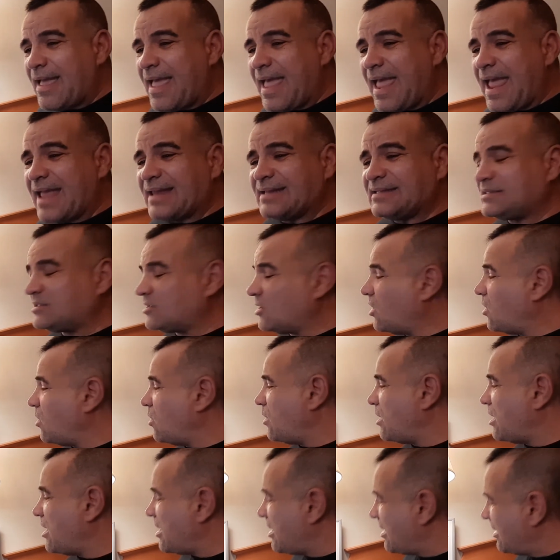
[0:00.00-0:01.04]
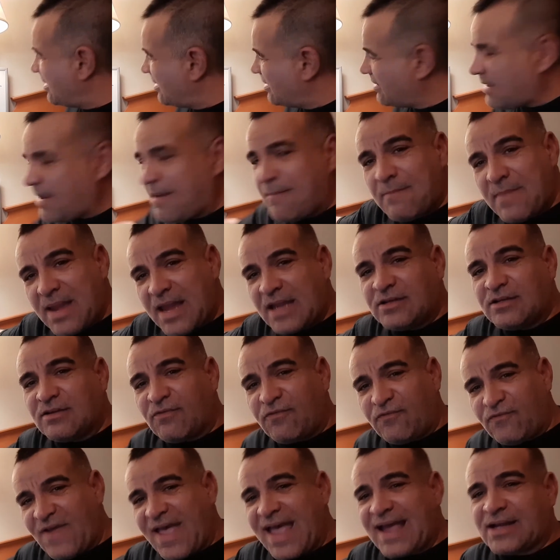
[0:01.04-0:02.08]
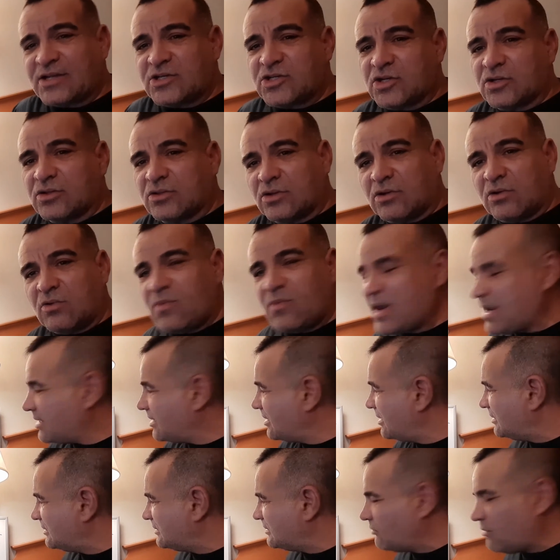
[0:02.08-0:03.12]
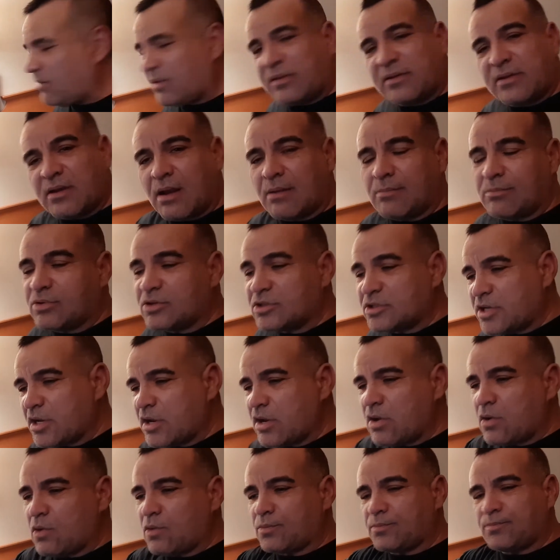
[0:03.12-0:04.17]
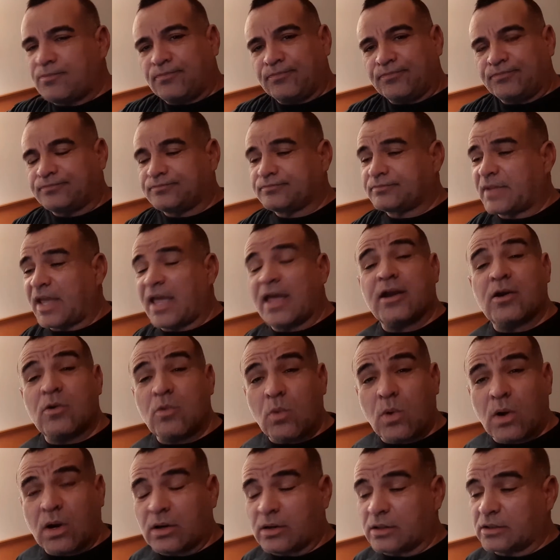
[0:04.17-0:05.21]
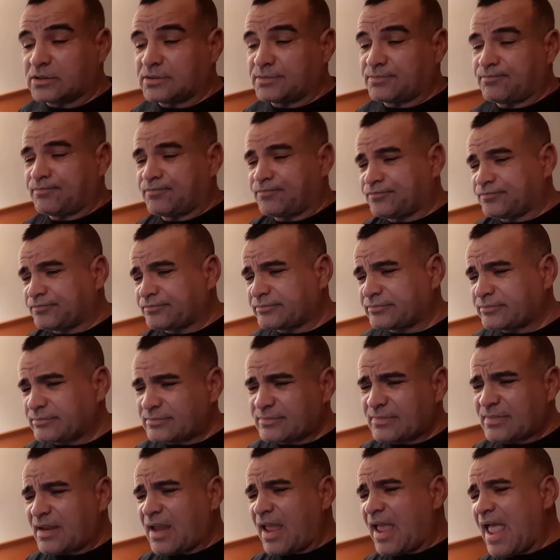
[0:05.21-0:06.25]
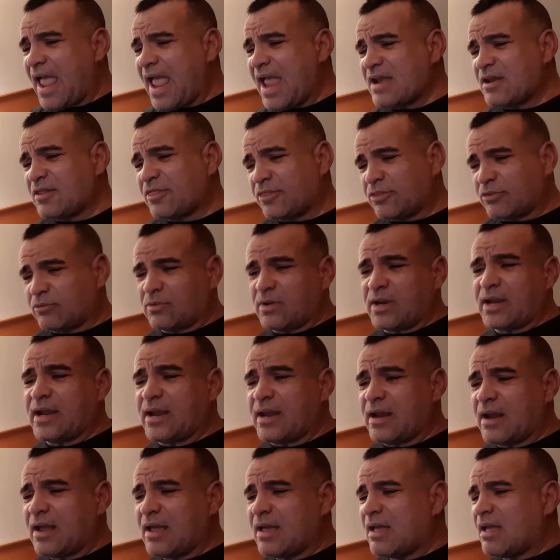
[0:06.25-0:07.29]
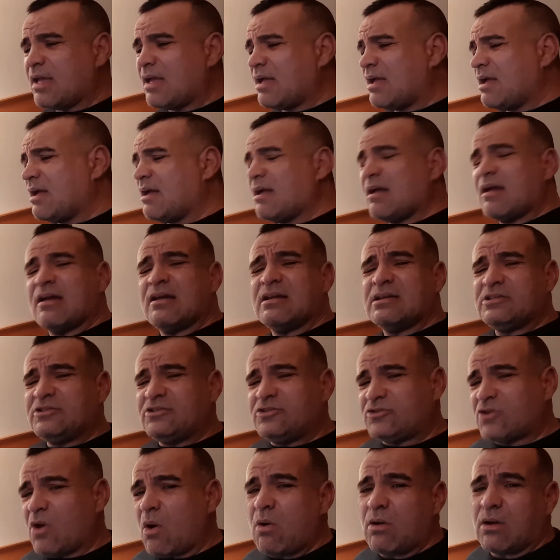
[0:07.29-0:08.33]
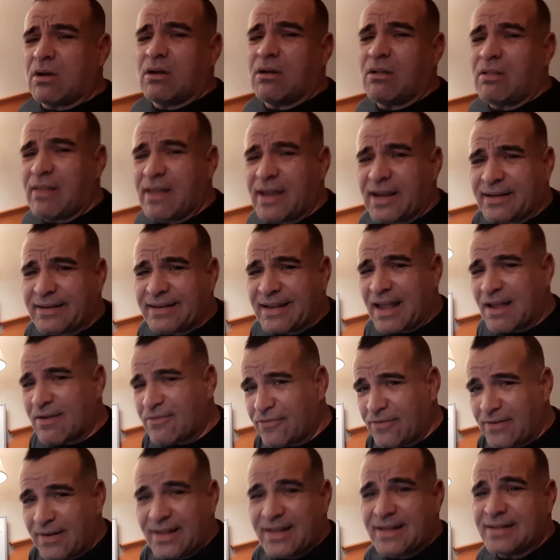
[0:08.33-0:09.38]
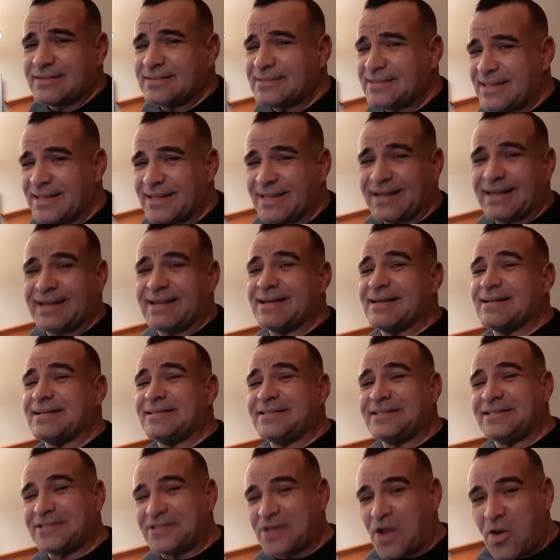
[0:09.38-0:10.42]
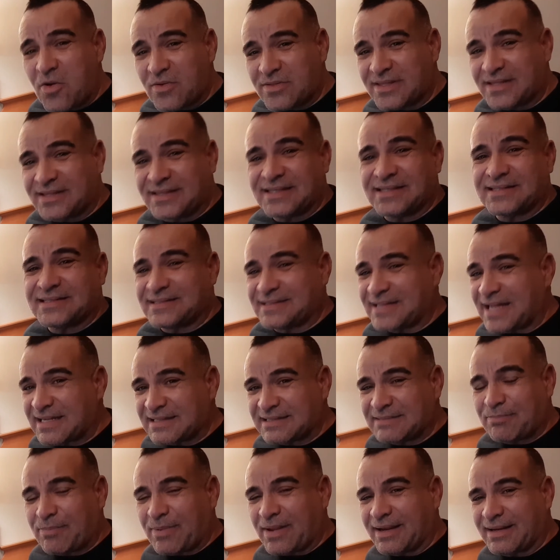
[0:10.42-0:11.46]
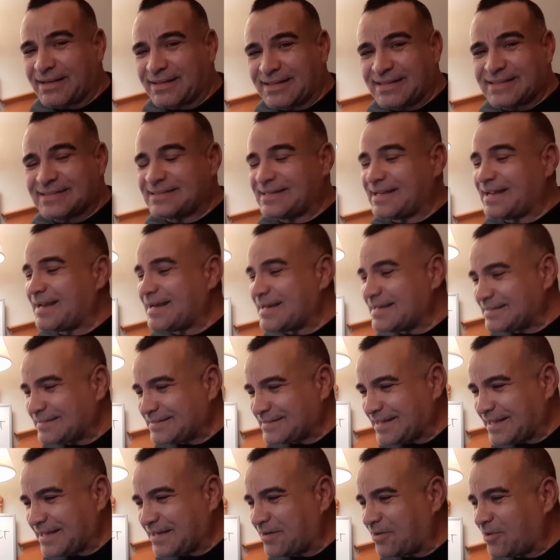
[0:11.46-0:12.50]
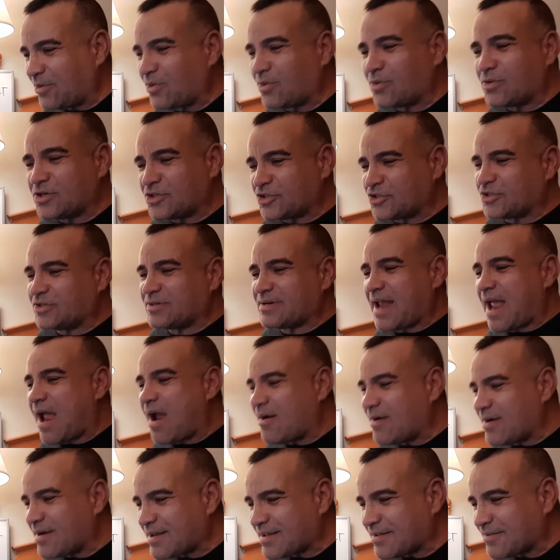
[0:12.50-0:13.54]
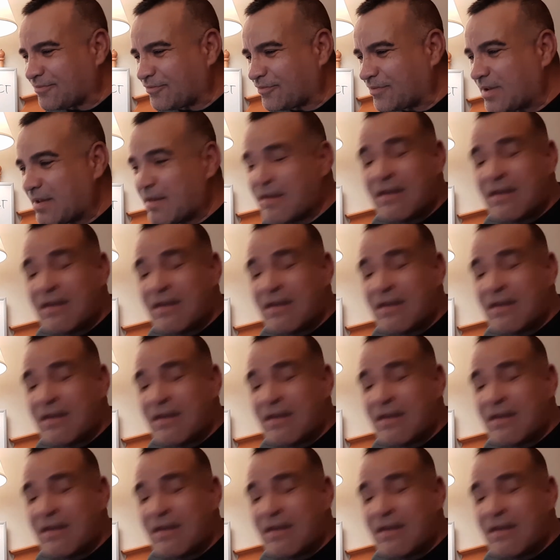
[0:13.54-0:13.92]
And so they manufactured their witness with number 2, and it worked. And 3, don't collect evidence that could show that the suspect is innocent or hurt your narrative.